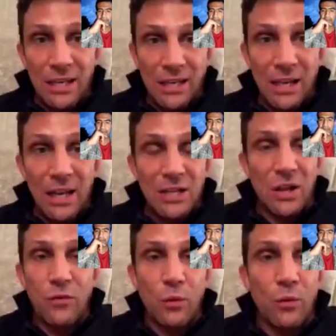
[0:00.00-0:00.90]
So I
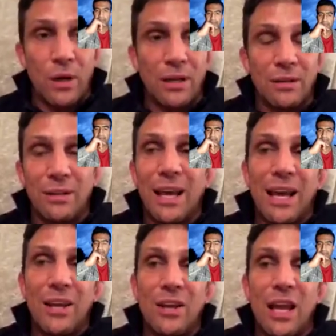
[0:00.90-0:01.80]
thought,
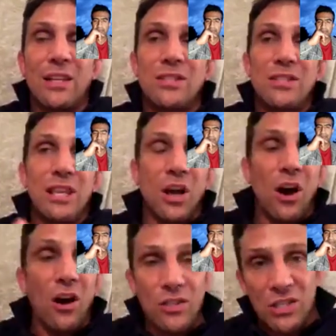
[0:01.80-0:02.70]
you
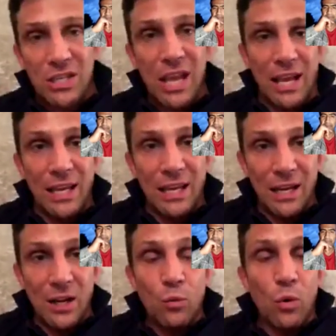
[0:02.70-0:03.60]
can't see
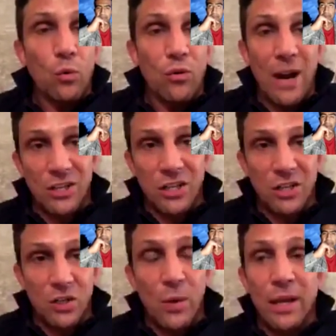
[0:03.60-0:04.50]
what we're actually
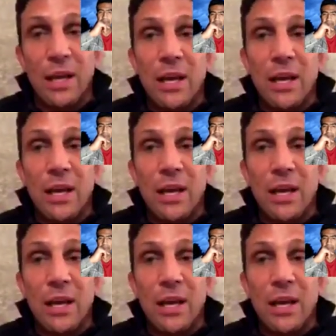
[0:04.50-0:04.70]
doing.